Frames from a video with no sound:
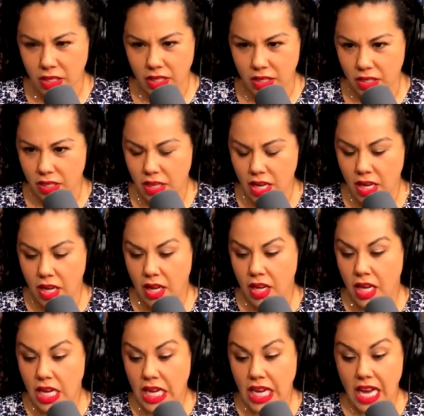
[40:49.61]
Mm-hmm.
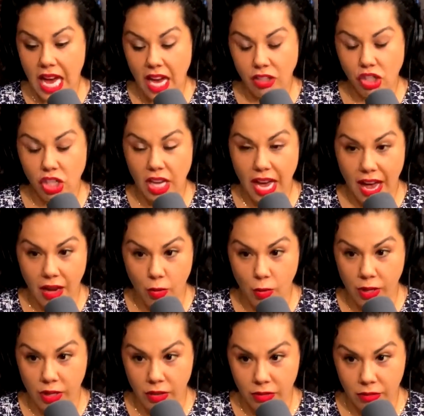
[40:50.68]
He actually had a
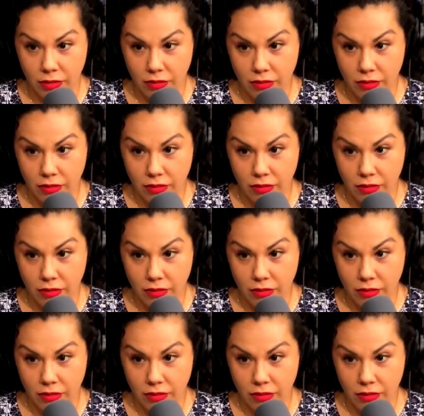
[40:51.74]
will.